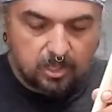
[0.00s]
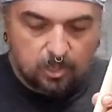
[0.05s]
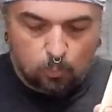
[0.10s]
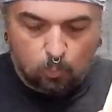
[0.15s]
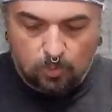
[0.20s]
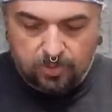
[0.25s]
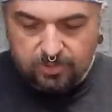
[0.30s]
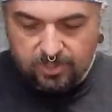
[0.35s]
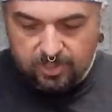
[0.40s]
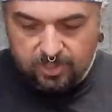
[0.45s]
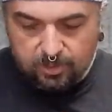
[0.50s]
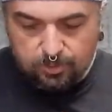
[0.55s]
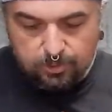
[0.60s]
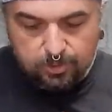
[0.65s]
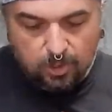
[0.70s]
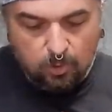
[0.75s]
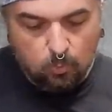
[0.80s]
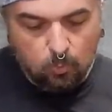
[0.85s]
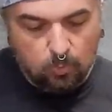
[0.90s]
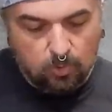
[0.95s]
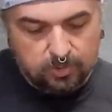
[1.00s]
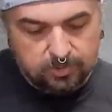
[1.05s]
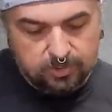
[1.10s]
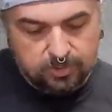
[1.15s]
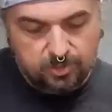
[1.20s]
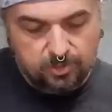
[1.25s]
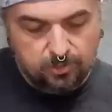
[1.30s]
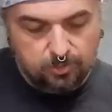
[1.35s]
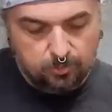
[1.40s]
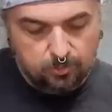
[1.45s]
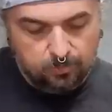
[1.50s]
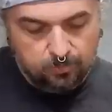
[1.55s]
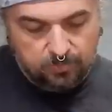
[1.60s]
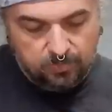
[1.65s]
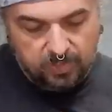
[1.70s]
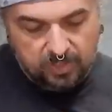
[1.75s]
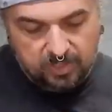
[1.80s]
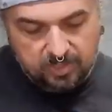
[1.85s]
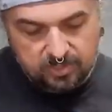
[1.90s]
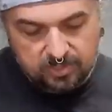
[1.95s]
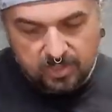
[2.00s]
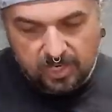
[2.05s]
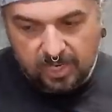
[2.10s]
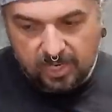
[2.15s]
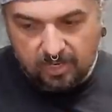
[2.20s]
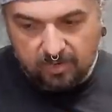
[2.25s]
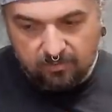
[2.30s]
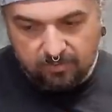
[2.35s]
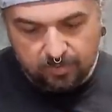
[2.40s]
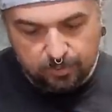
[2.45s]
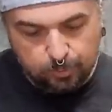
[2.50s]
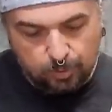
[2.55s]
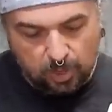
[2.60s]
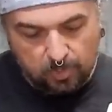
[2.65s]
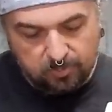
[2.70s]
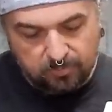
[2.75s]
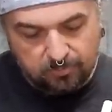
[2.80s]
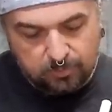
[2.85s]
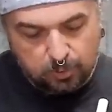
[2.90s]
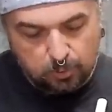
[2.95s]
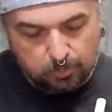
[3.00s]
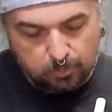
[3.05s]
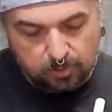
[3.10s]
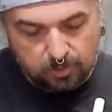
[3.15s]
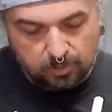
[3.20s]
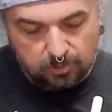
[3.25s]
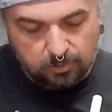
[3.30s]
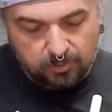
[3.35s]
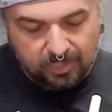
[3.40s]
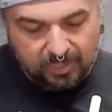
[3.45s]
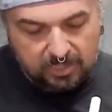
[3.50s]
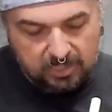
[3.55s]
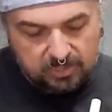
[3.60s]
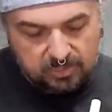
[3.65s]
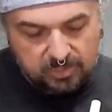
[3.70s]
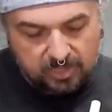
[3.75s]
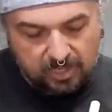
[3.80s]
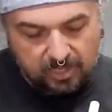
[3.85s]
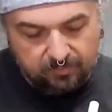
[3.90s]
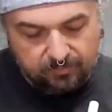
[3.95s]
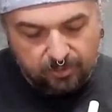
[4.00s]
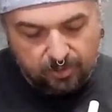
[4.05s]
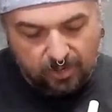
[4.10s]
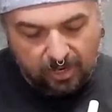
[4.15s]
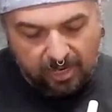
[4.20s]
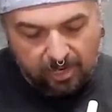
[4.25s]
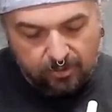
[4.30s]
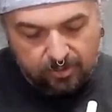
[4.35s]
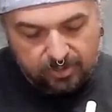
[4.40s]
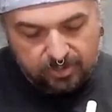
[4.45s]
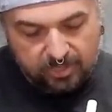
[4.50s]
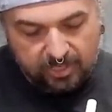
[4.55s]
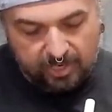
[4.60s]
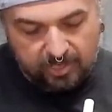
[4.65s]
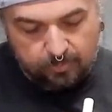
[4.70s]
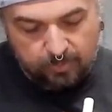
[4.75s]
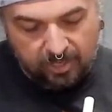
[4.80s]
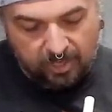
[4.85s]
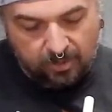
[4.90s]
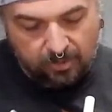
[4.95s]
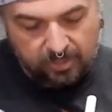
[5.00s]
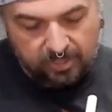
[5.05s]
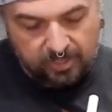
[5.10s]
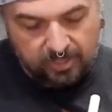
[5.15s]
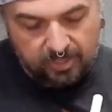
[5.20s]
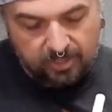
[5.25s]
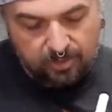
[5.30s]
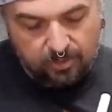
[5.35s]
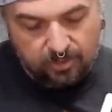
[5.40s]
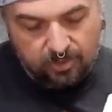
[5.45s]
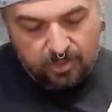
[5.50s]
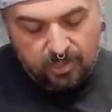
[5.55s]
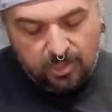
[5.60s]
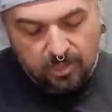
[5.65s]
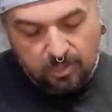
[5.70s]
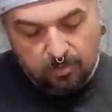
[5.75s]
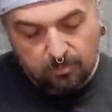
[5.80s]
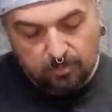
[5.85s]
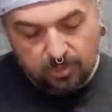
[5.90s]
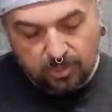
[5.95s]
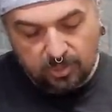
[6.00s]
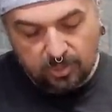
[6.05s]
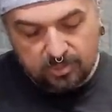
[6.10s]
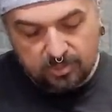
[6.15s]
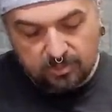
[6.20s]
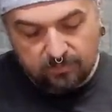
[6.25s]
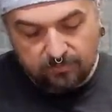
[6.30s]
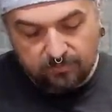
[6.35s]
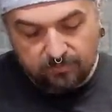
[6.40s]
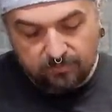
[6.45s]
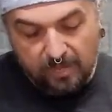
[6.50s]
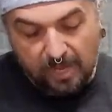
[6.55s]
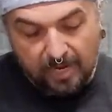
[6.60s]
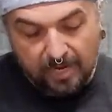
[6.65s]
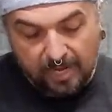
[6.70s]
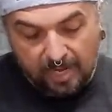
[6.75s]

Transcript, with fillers: One thing you don't want to do is have a drop of super glue get inside of your air escape area here, because if that